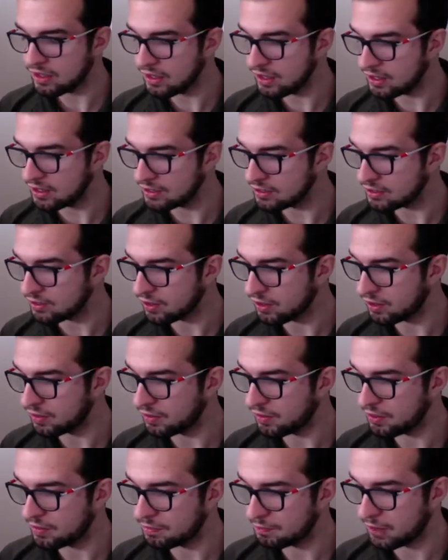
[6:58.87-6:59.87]
And you
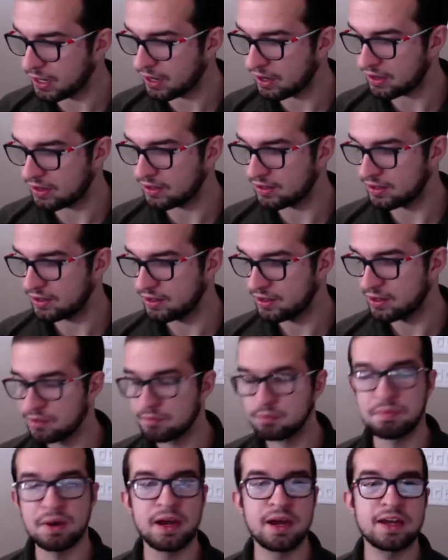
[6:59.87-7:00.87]
know, by
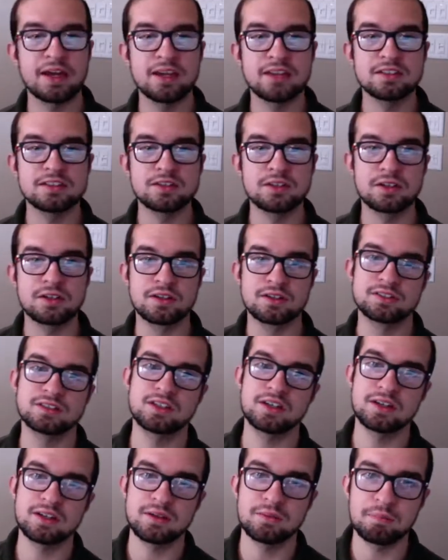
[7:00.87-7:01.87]
Israel
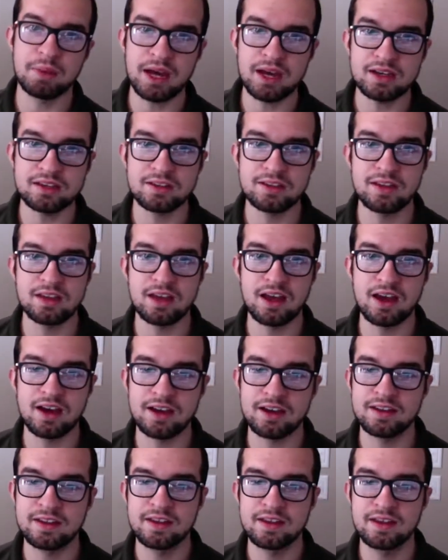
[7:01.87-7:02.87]
turning back to
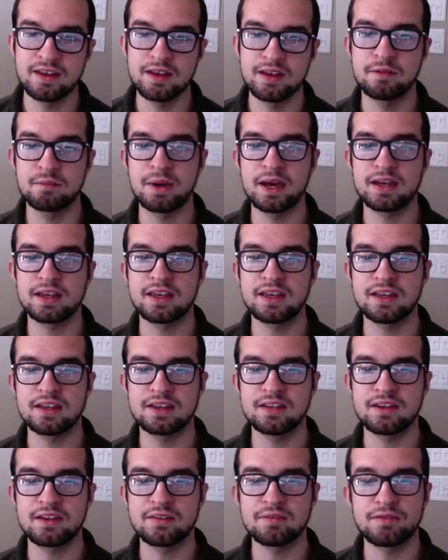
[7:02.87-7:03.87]
God and by
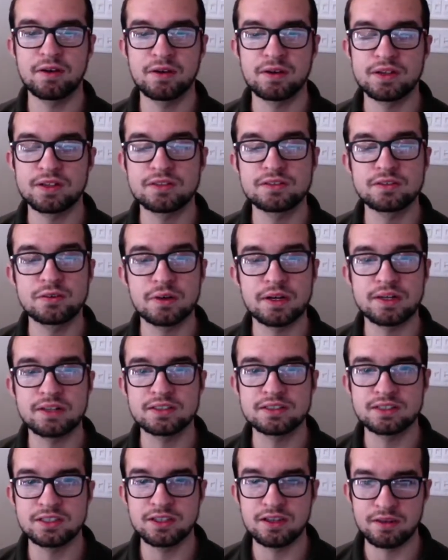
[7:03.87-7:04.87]
getting their focus where
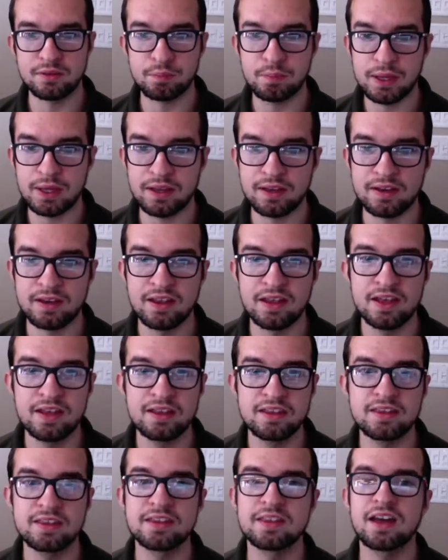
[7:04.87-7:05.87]
it should have been,
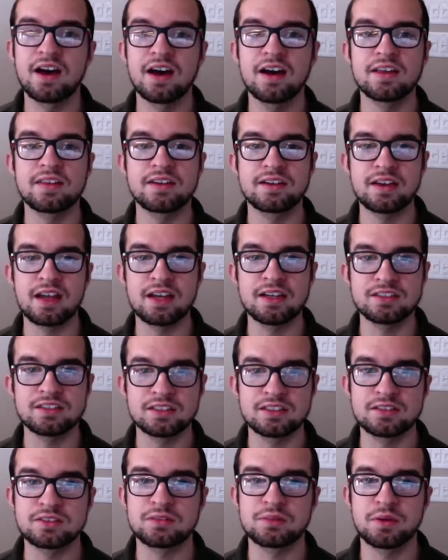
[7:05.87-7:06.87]
then the other
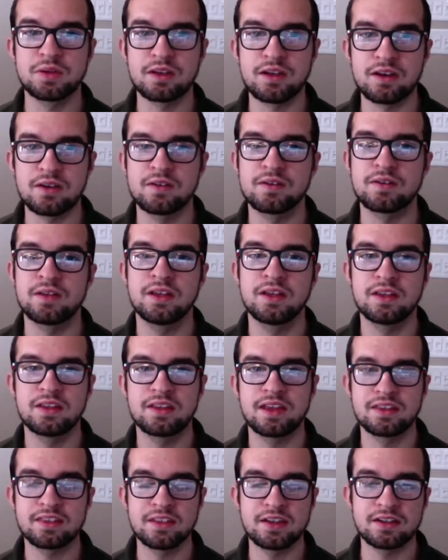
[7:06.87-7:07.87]
nations would know
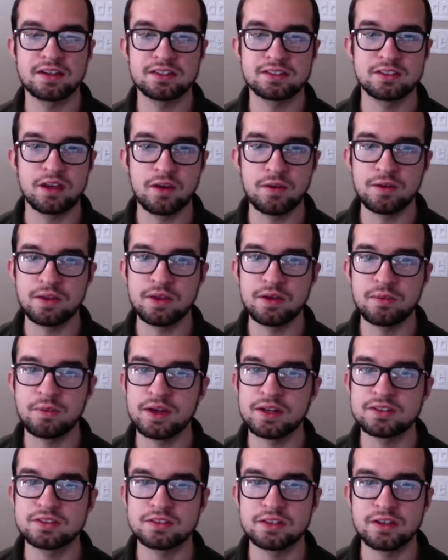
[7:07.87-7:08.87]
that there is only
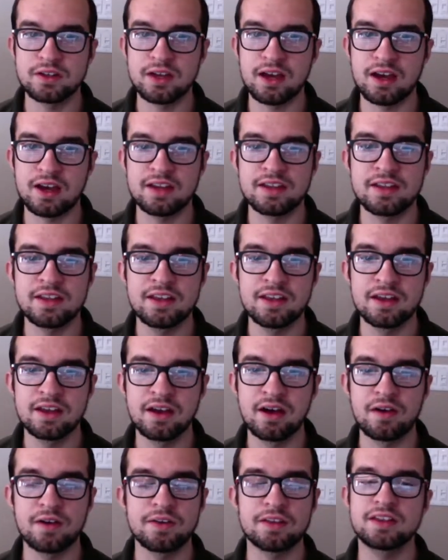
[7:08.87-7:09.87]
one true God.
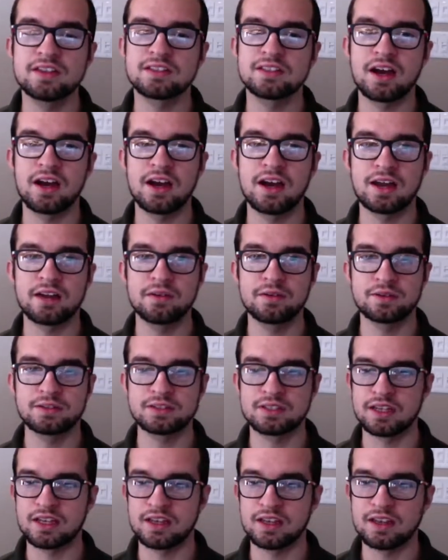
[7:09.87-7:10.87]
All these
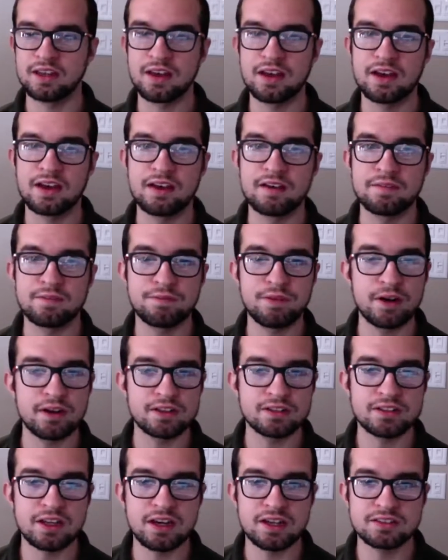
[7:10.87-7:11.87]
idols and
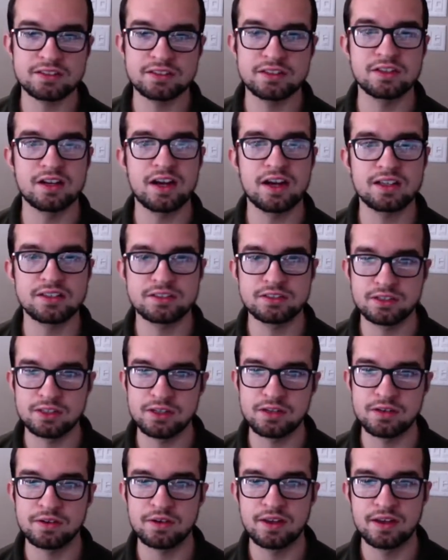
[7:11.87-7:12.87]
false gods are not
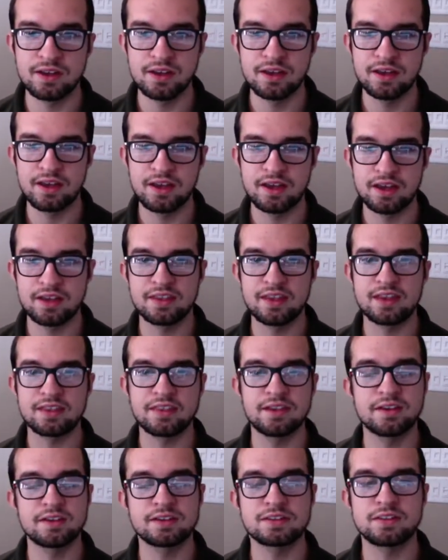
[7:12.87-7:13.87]
true, and that
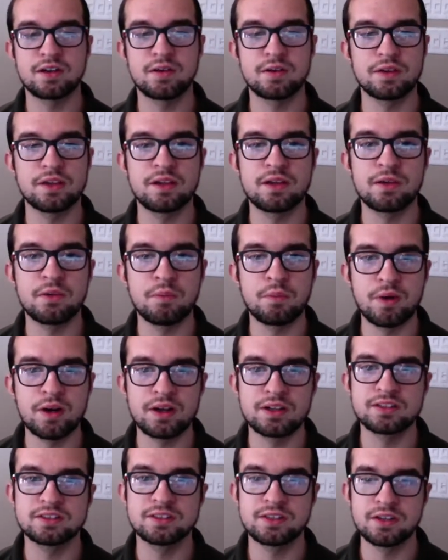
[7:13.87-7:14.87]
there is only
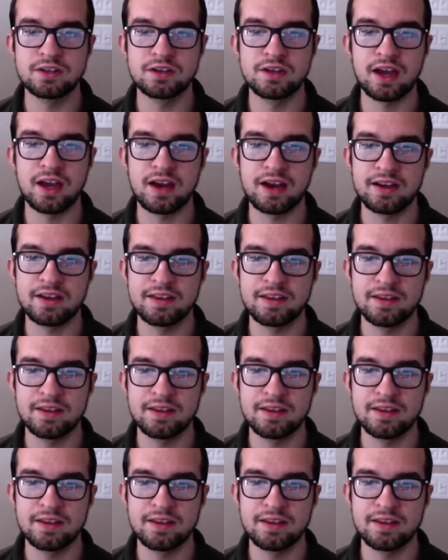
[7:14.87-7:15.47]
one true God.